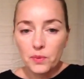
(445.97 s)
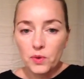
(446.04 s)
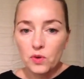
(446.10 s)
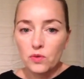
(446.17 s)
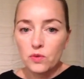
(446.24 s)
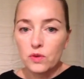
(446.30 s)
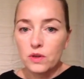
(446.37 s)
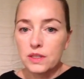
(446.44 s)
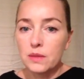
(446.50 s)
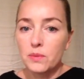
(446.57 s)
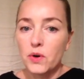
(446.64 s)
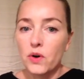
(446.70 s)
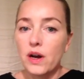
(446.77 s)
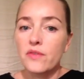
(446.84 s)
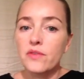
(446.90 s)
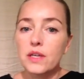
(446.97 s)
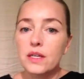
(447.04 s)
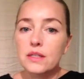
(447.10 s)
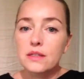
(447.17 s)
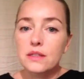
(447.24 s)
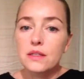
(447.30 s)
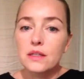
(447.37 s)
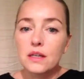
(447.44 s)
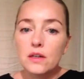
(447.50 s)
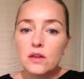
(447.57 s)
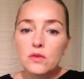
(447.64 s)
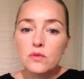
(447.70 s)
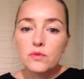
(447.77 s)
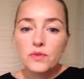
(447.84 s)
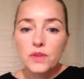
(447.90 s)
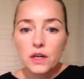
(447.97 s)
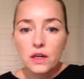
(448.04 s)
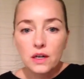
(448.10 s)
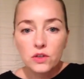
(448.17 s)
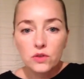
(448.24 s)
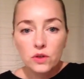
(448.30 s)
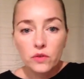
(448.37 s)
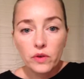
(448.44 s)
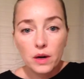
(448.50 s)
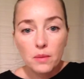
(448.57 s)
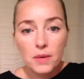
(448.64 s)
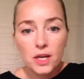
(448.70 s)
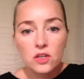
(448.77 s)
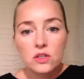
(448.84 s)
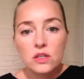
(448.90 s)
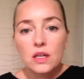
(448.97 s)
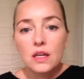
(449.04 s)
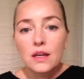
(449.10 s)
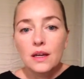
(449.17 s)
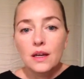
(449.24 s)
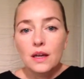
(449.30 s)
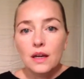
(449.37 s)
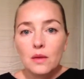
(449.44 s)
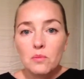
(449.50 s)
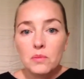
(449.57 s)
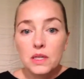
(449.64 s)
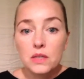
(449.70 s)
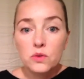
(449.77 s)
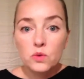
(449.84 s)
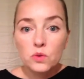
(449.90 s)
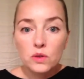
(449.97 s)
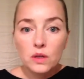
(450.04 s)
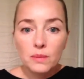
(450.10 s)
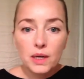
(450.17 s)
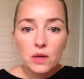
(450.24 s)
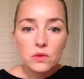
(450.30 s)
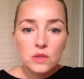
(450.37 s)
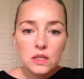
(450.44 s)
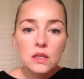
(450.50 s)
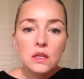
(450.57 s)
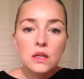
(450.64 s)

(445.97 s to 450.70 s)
overall demographics of their country very much, a minuscule amount.